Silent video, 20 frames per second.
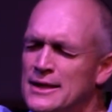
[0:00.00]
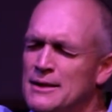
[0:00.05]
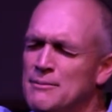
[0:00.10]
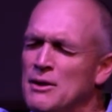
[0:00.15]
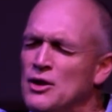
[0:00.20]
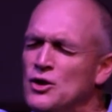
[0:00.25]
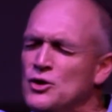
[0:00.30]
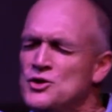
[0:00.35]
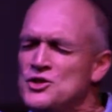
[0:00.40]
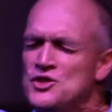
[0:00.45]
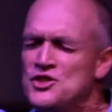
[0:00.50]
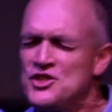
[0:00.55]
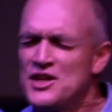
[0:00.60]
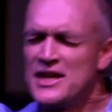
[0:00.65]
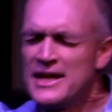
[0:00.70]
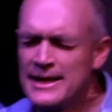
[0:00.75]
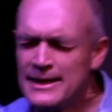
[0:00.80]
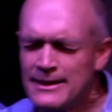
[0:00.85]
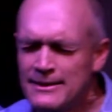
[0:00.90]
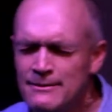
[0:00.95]
Because
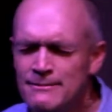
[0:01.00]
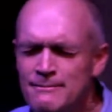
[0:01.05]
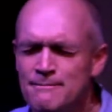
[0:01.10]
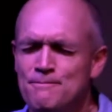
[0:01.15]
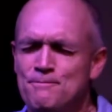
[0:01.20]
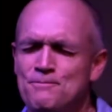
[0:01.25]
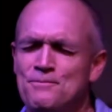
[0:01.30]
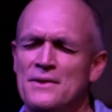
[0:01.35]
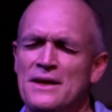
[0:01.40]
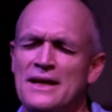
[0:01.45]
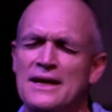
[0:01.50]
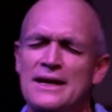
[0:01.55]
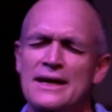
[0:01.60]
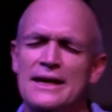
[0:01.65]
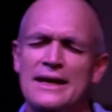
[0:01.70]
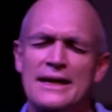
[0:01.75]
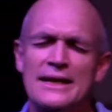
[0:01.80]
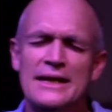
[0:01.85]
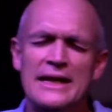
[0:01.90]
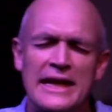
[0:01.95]
sin,
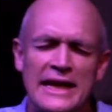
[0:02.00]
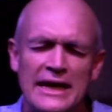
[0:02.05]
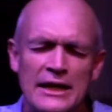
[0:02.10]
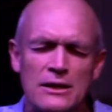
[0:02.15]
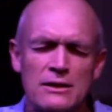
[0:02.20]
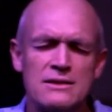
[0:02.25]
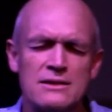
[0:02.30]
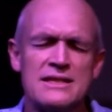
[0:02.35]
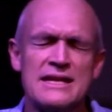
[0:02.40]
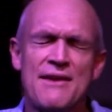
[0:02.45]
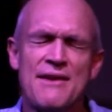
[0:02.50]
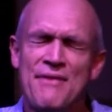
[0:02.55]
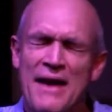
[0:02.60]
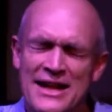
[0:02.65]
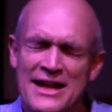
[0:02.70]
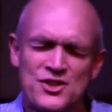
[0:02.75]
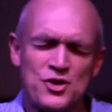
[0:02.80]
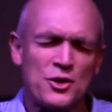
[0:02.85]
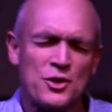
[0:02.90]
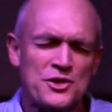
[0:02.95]
guilt, and
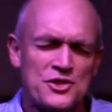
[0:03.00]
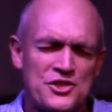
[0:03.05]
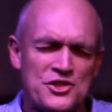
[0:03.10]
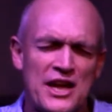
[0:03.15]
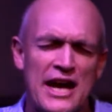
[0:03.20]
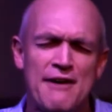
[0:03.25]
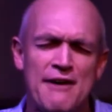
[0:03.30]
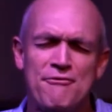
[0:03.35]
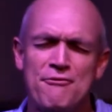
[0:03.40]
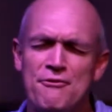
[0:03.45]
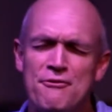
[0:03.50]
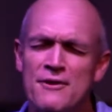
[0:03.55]
that sort of stuff